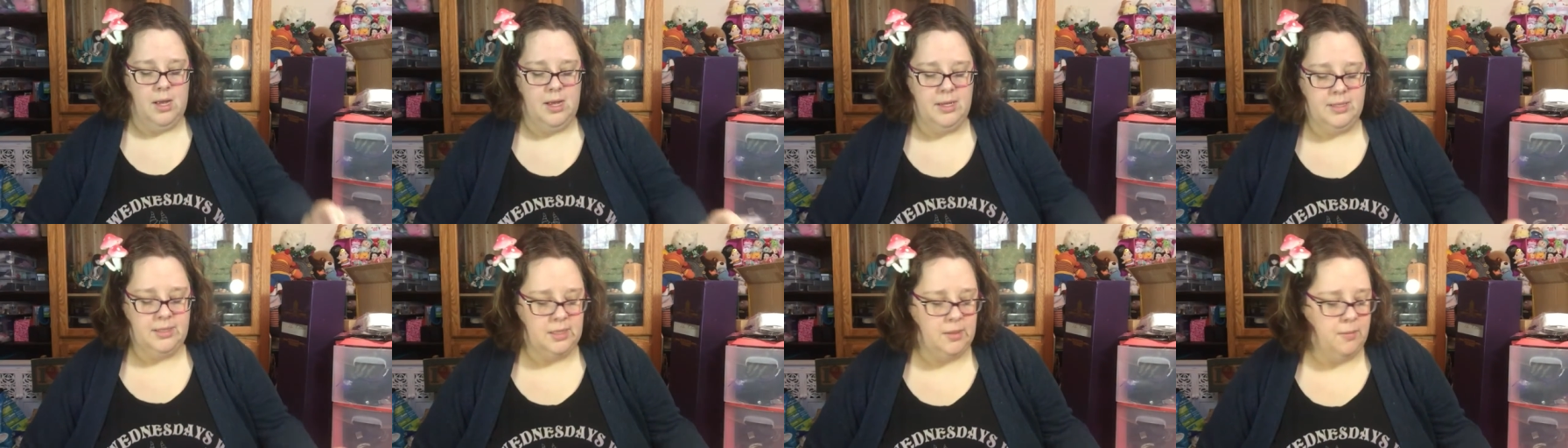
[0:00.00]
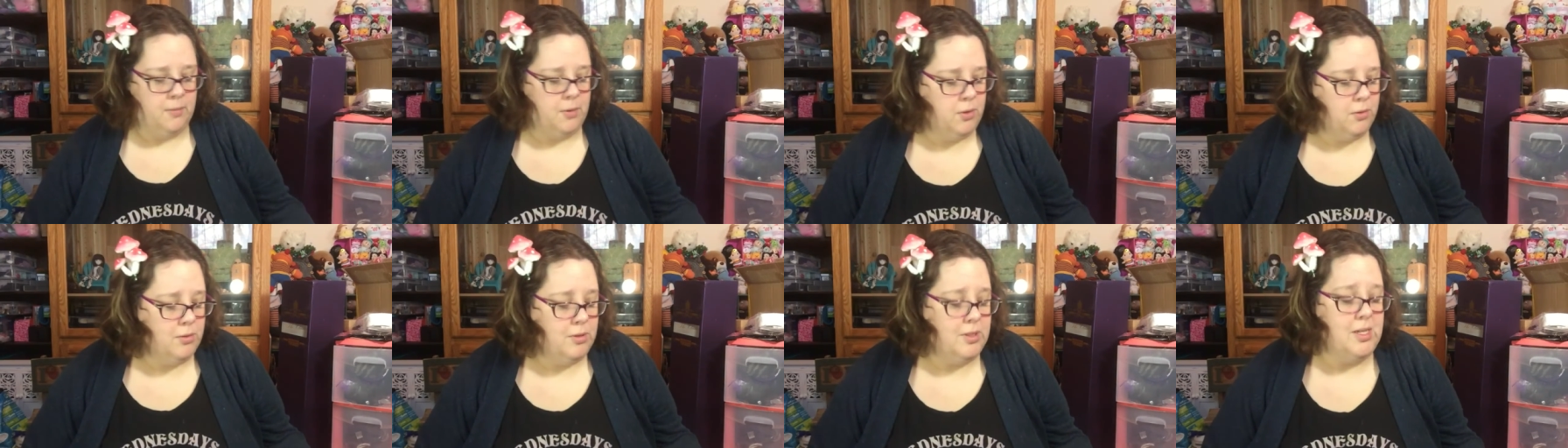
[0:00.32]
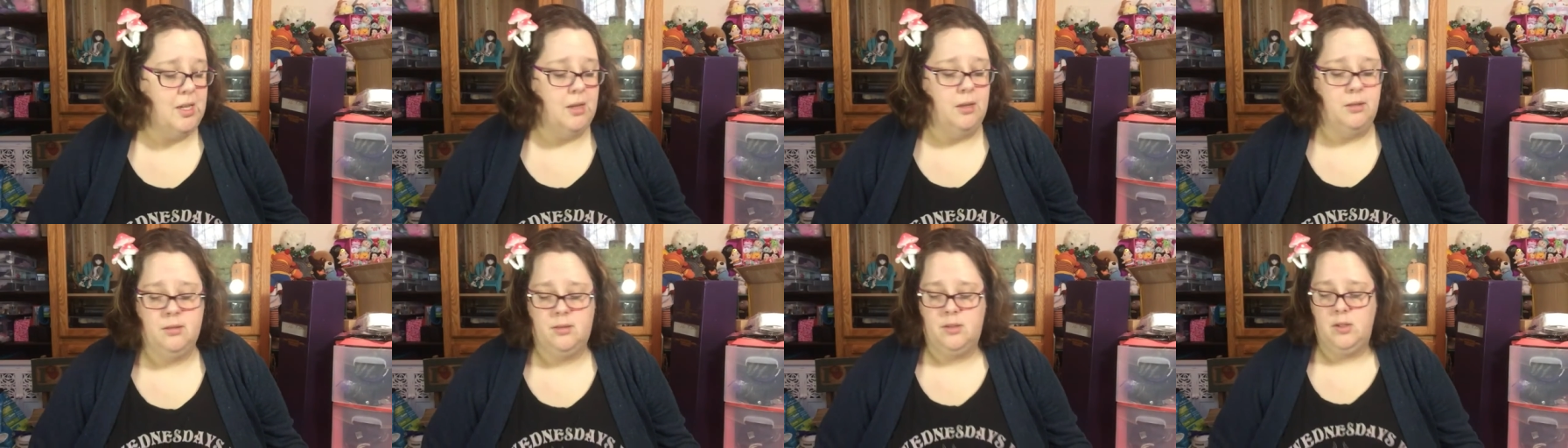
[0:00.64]
As someone who
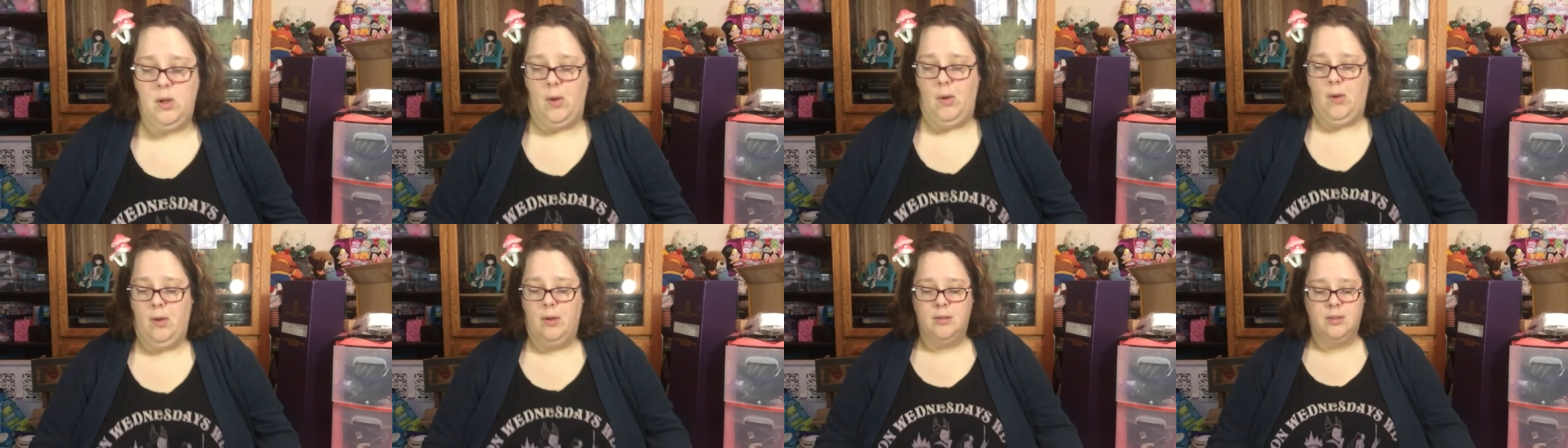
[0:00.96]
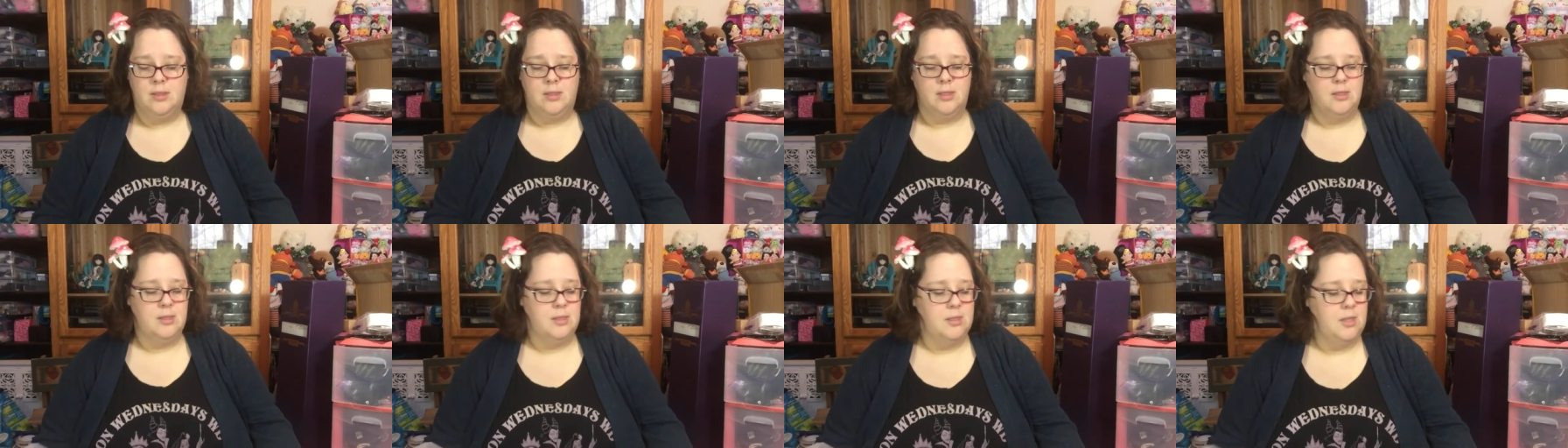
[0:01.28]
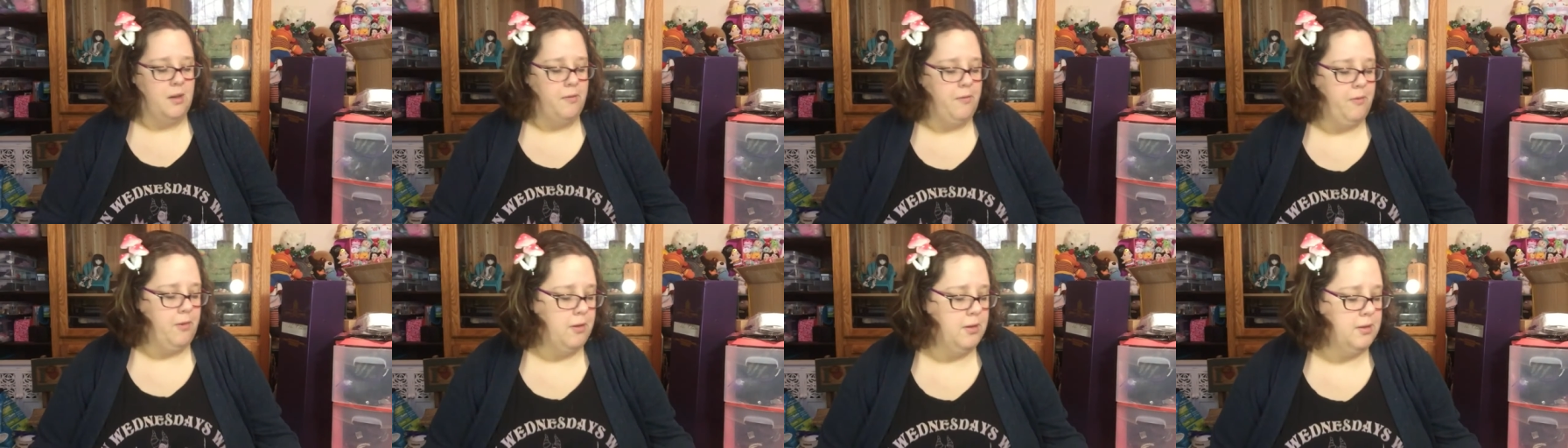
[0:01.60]
sells dolls and
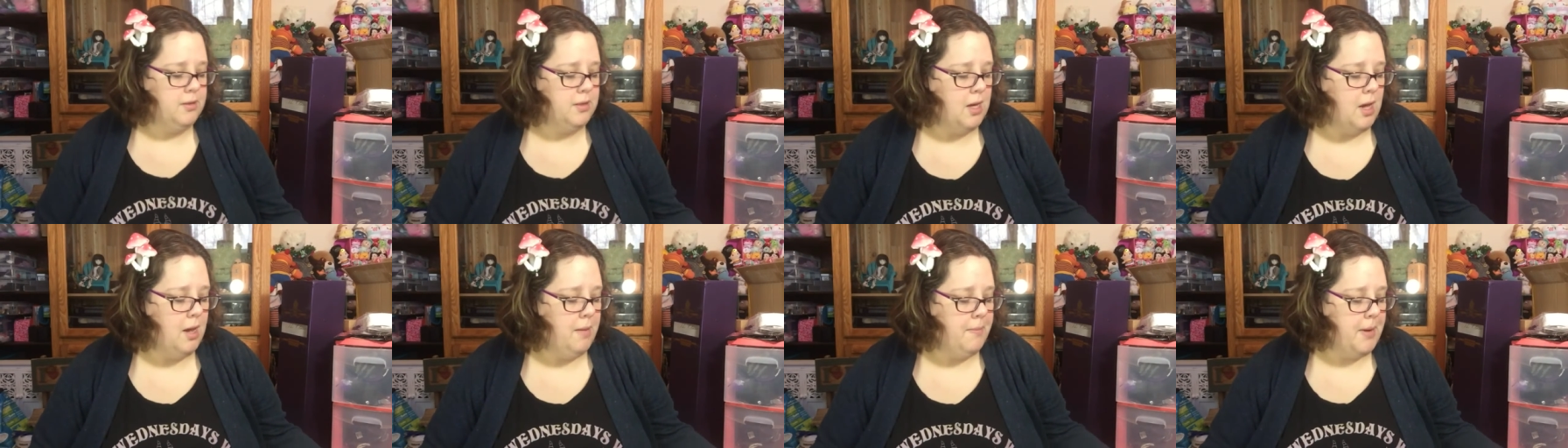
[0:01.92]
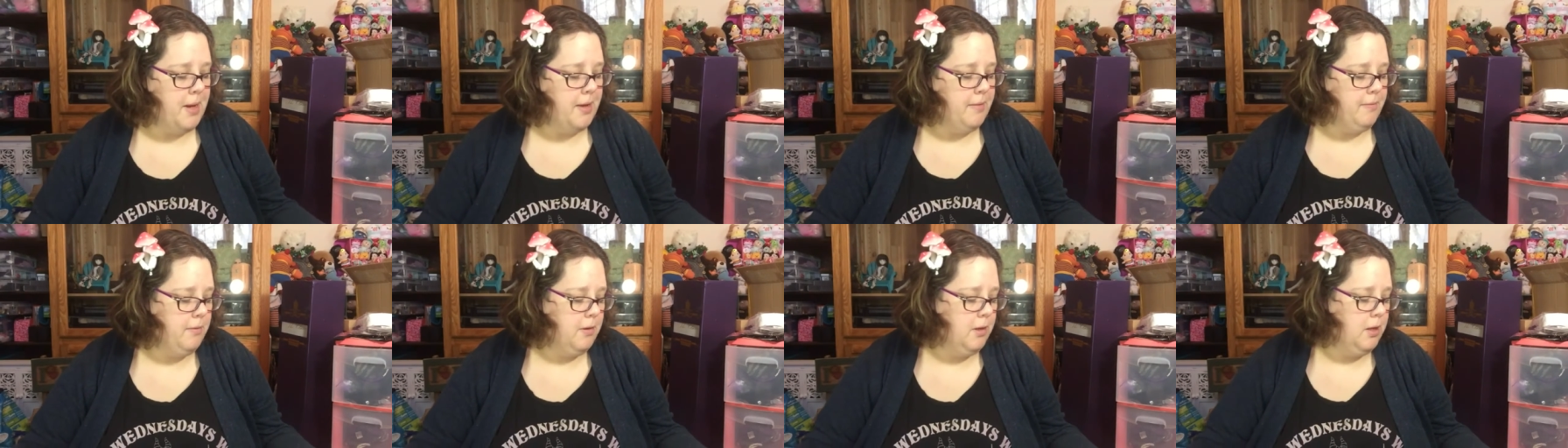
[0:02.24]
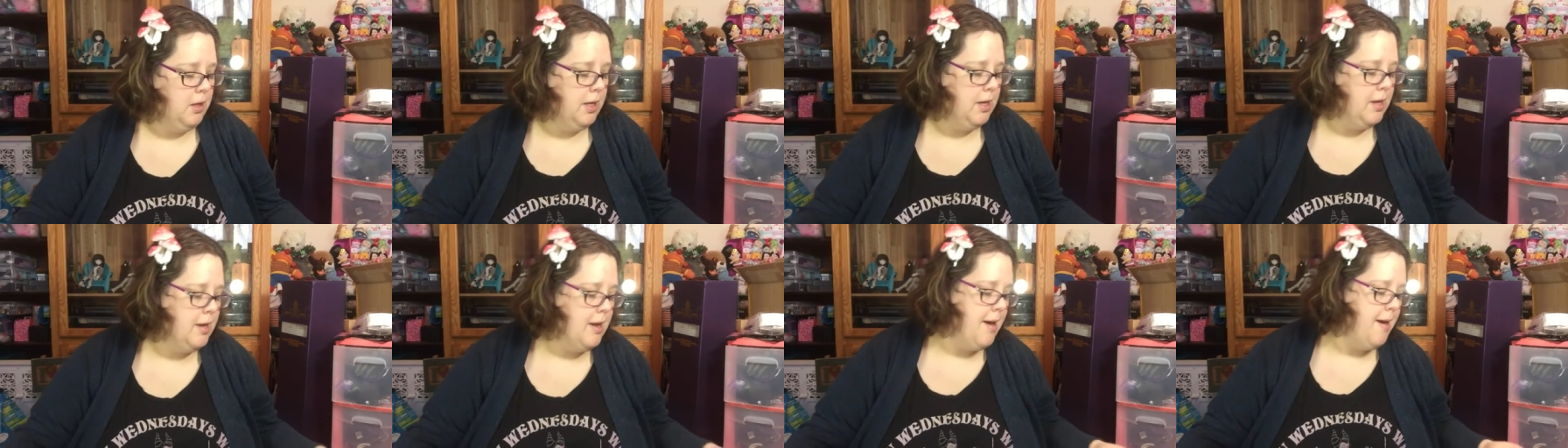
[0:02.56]
stuff all the time, I
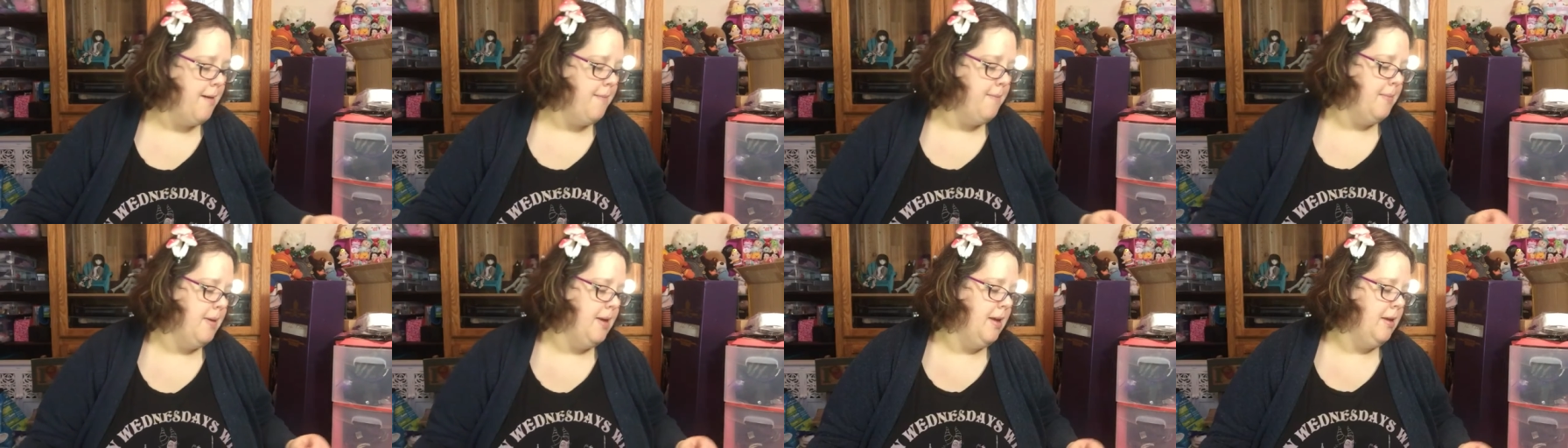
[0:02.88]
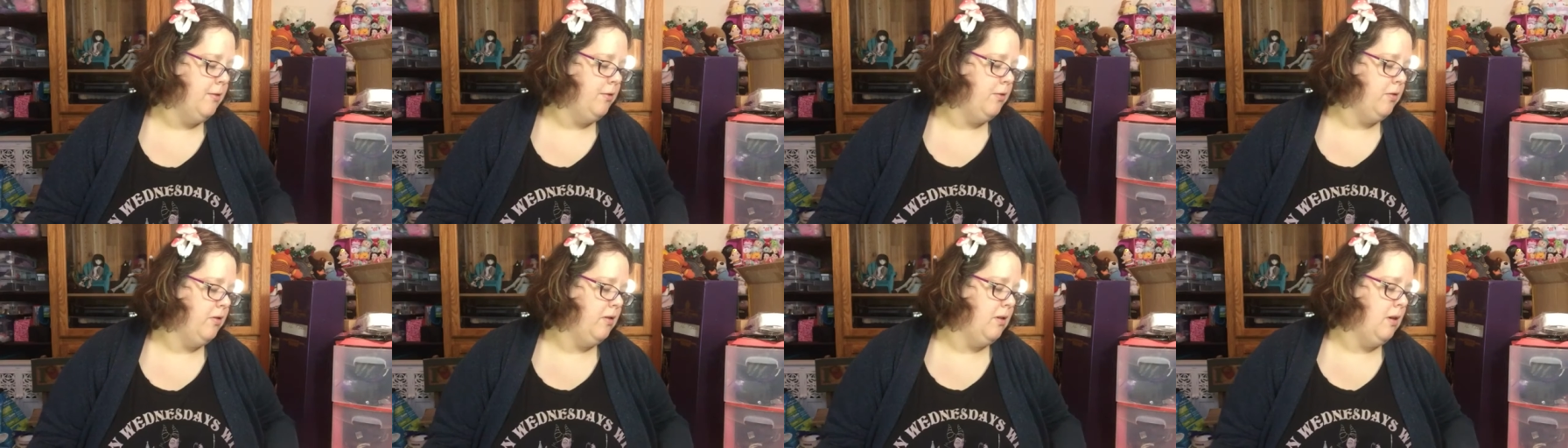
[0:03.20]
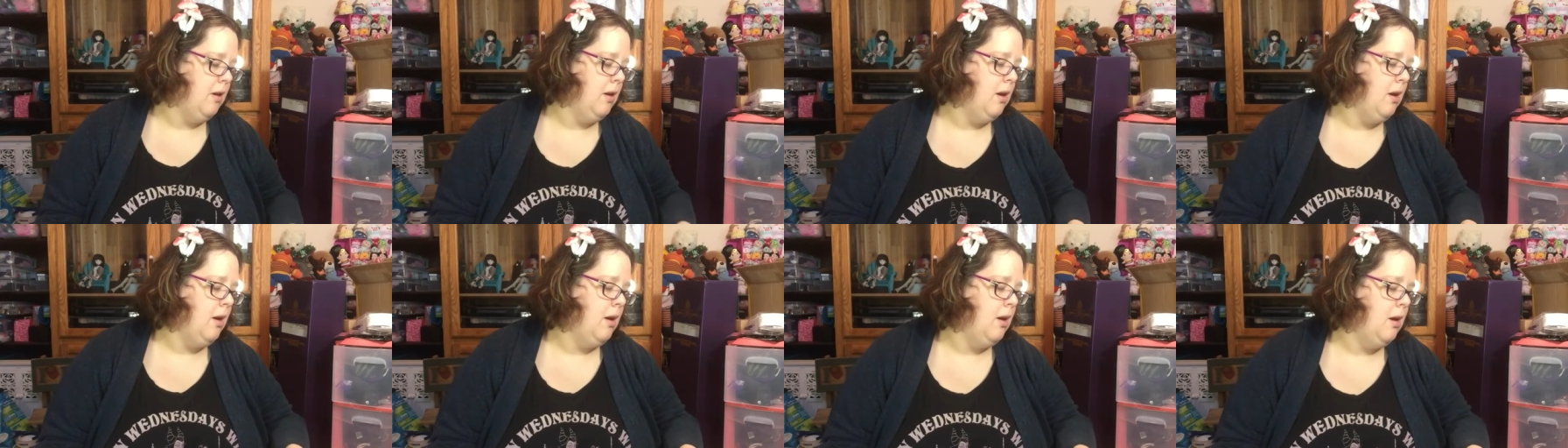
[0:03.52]
really am
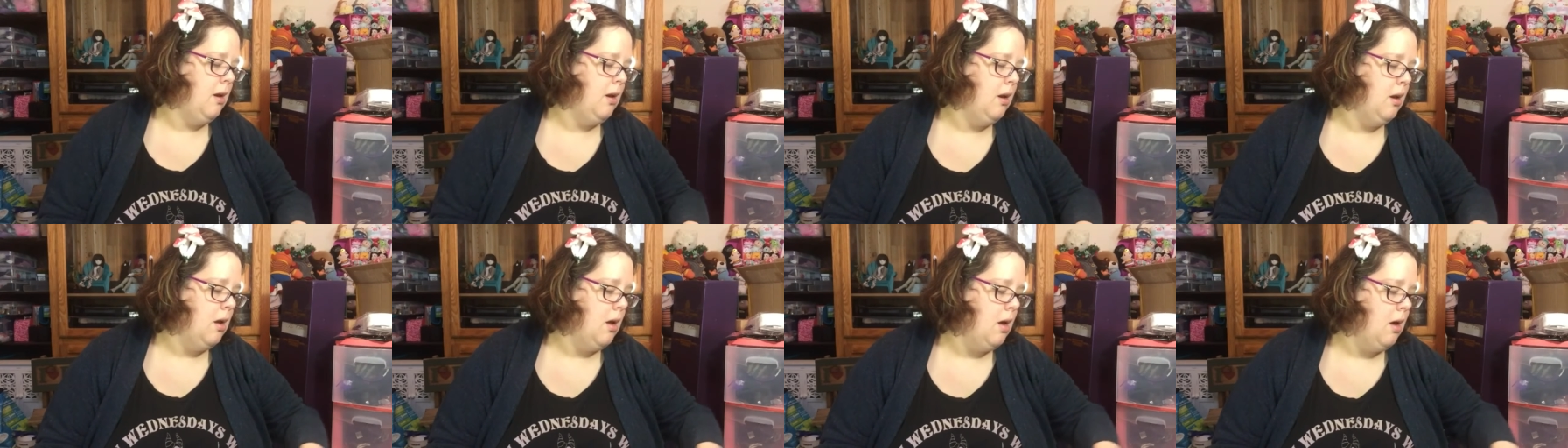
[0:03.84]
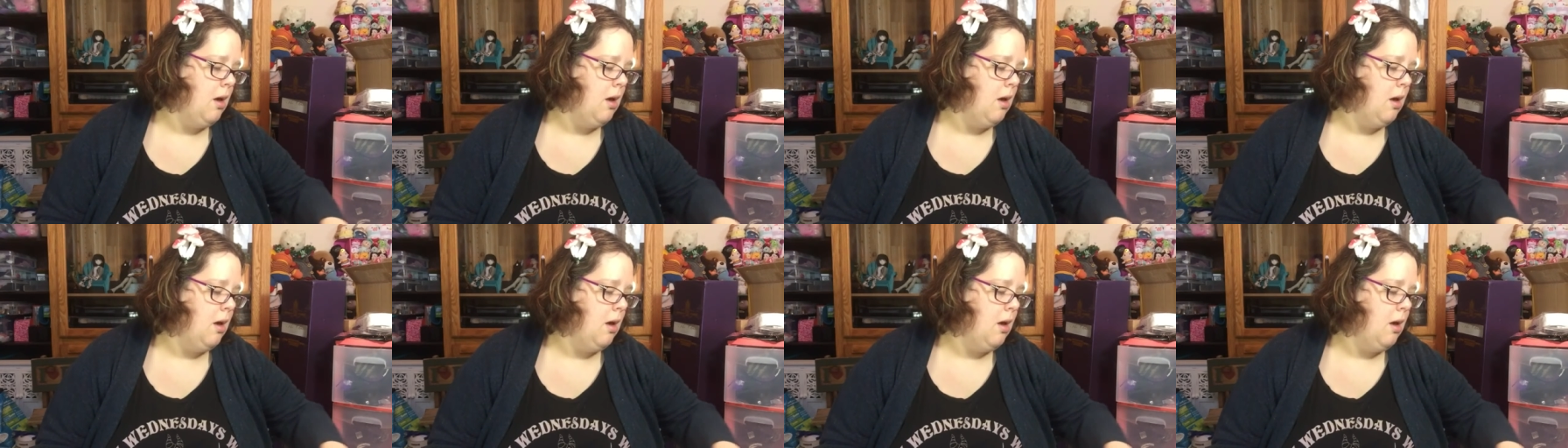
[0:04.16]
interested in,